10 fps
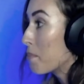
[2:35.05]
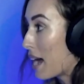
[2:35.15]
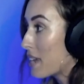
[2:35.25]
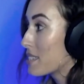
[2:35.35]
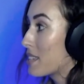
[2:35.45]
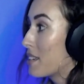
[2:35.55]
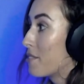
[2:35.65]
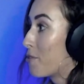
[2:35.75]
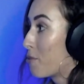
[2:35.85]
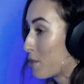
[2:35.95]

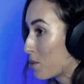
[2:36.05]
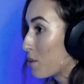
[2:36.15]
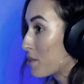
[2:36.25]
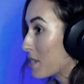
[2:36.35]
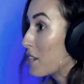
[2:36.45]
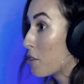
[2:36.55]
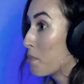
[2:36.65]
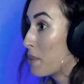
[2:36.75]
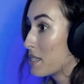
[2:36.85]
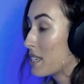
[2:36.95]
massive results in your
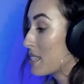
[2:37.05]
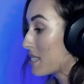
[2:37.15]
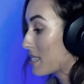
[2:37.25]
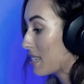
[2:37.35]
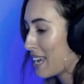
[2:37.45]
business